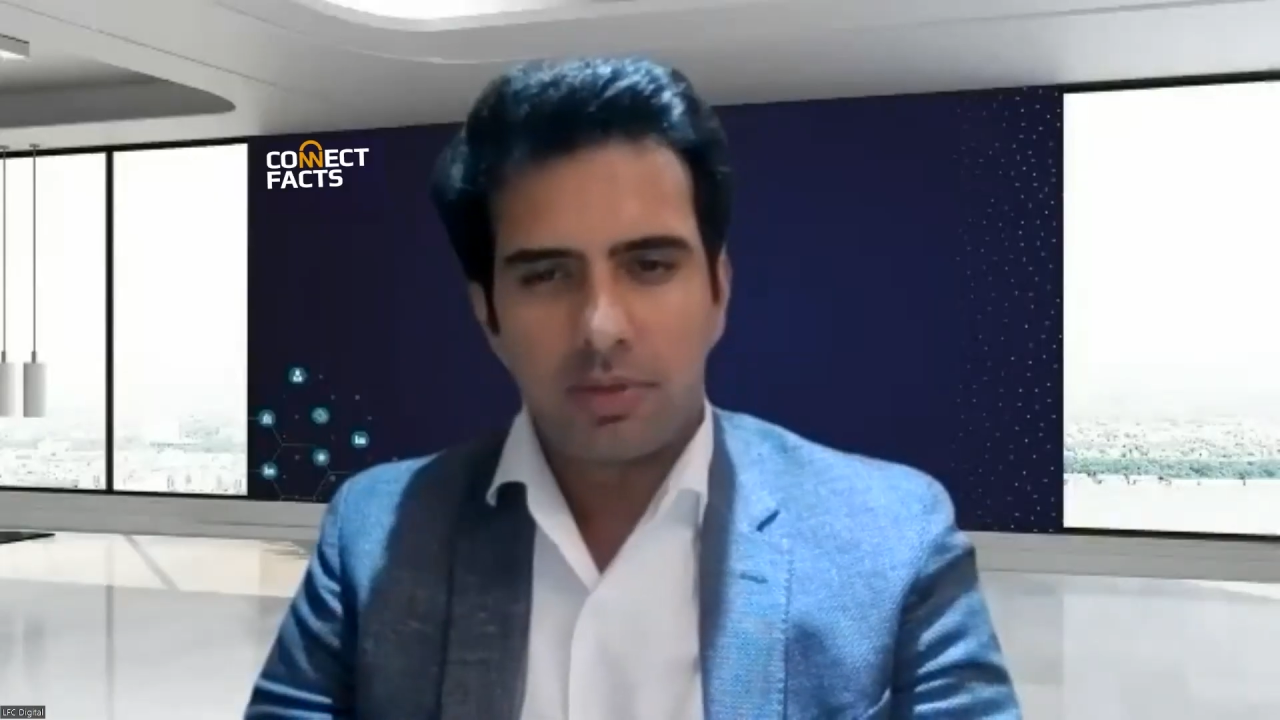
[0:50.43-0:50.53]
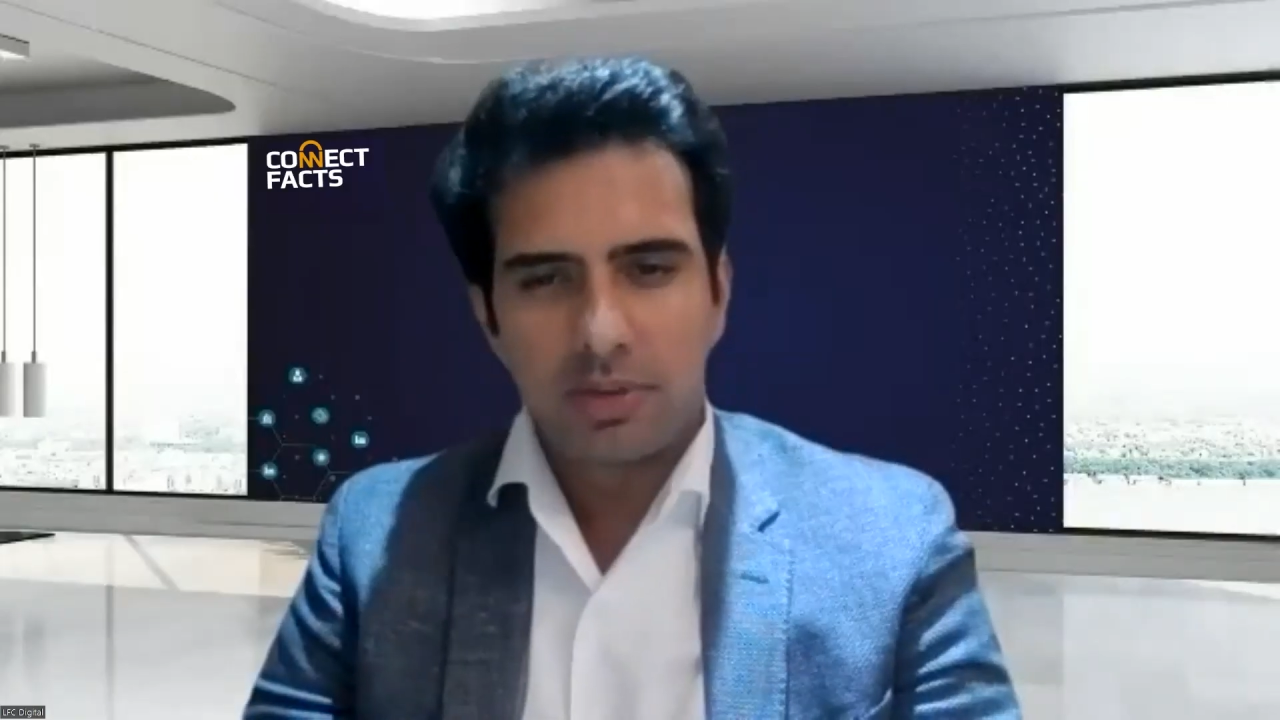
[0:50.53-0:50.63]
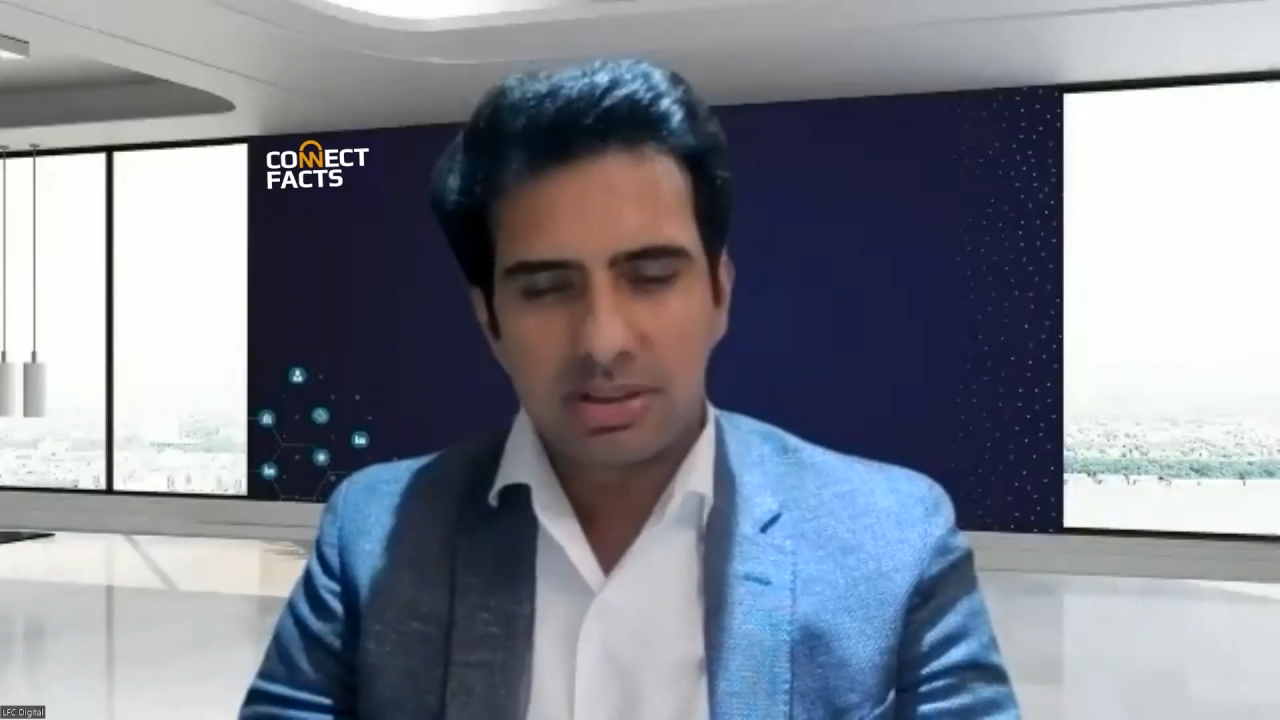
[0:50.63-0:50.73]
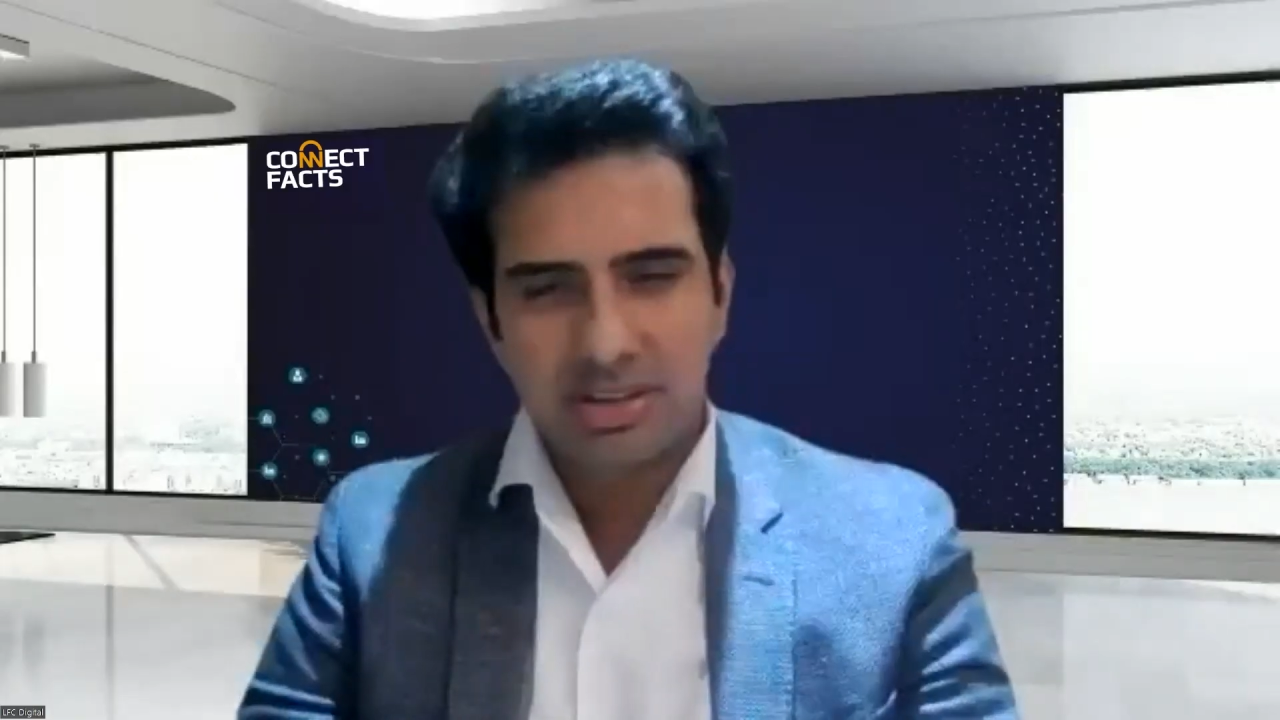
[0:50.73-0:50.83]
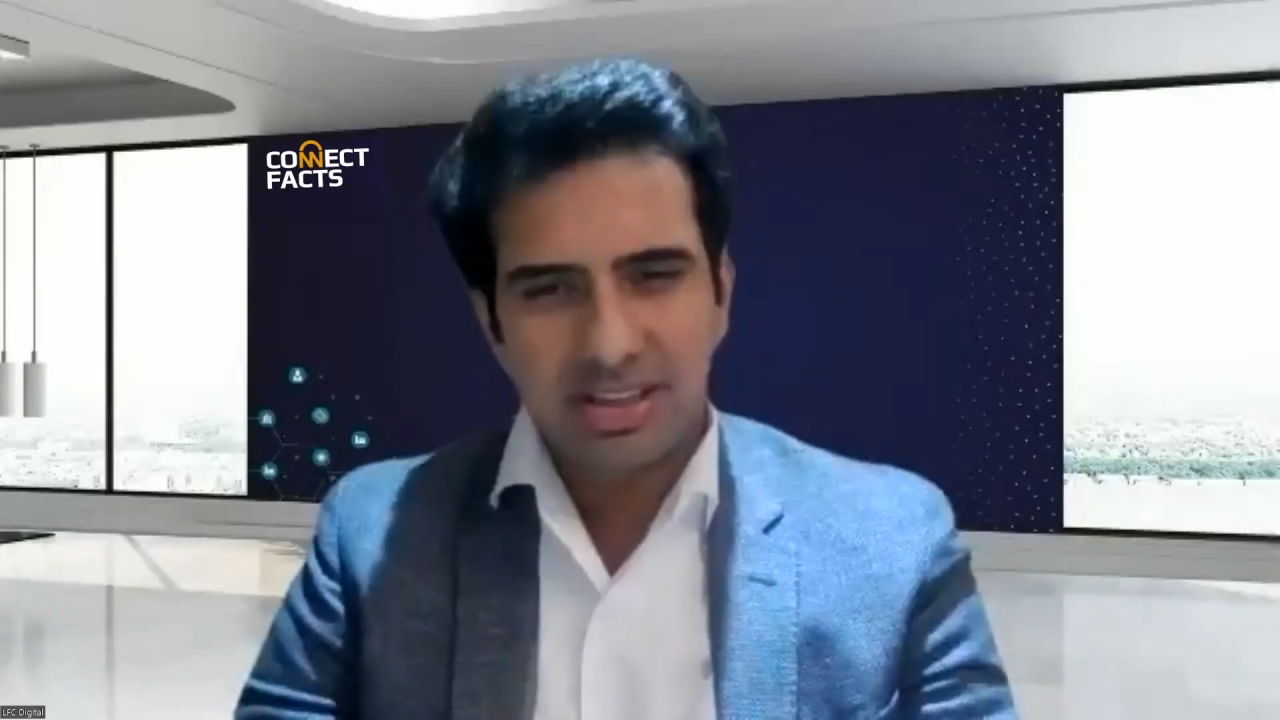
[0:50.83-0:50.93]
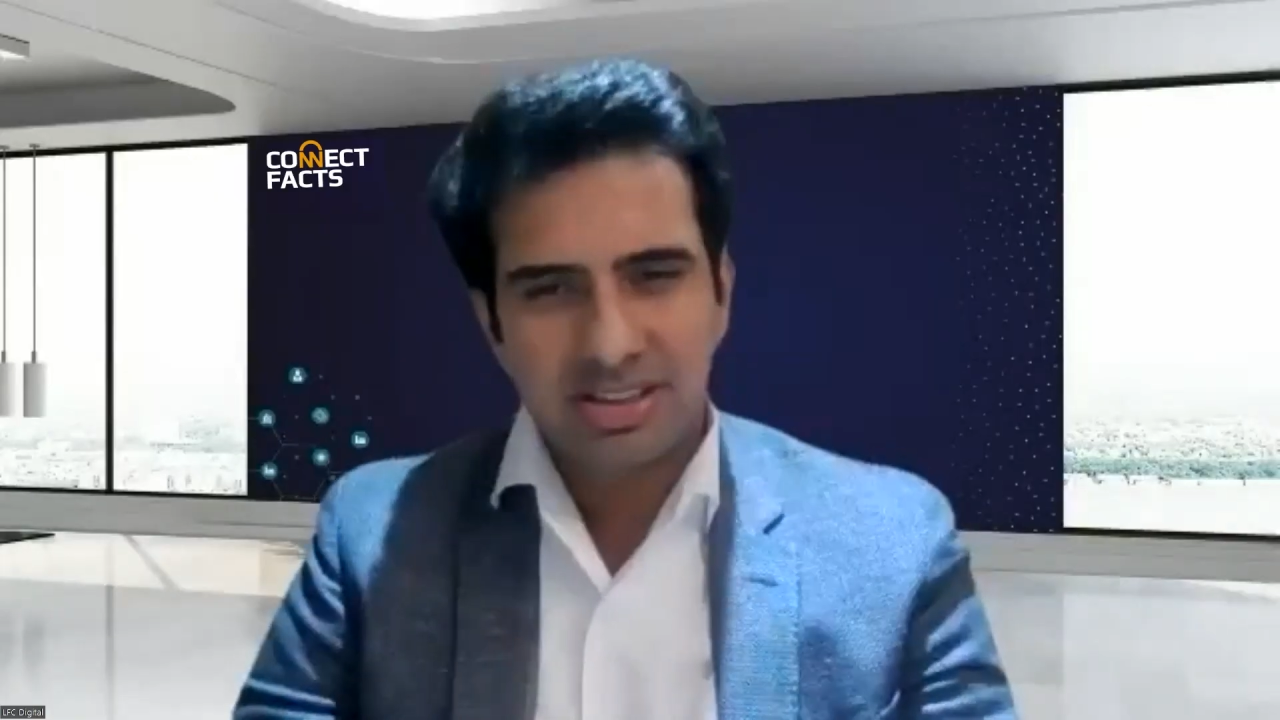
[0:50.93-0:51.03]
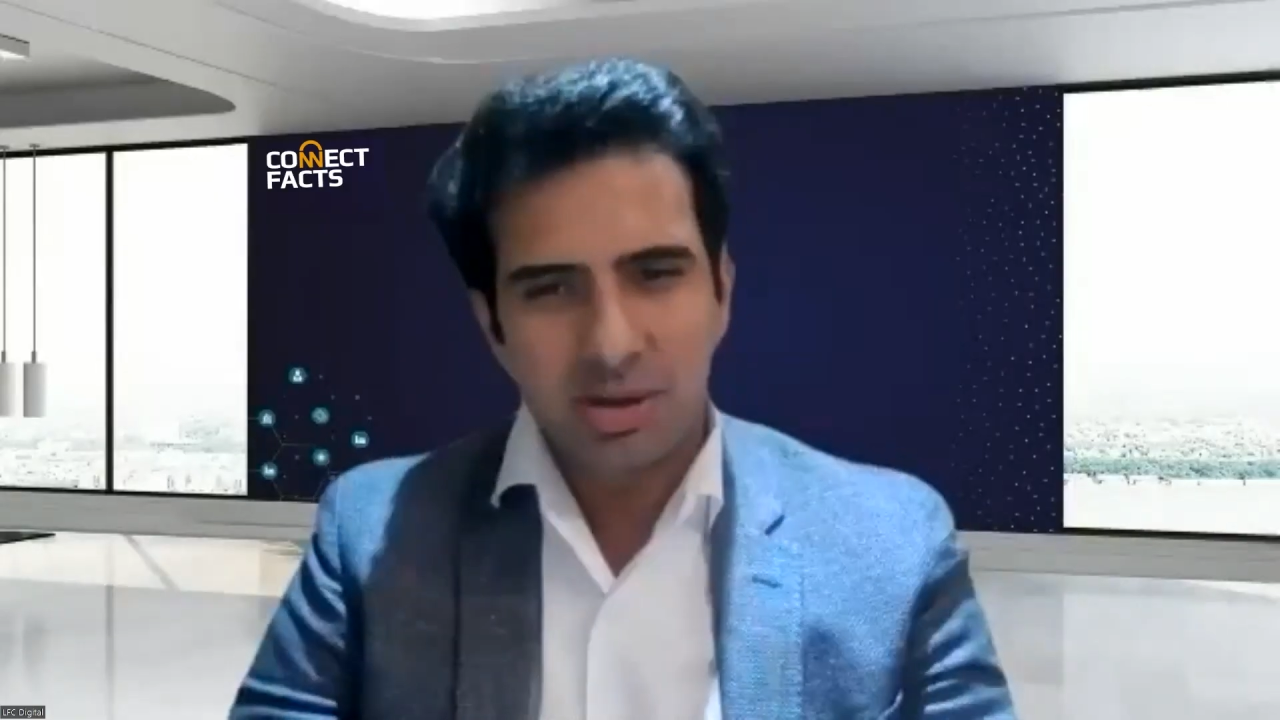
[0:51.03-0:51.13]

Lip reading: of this takes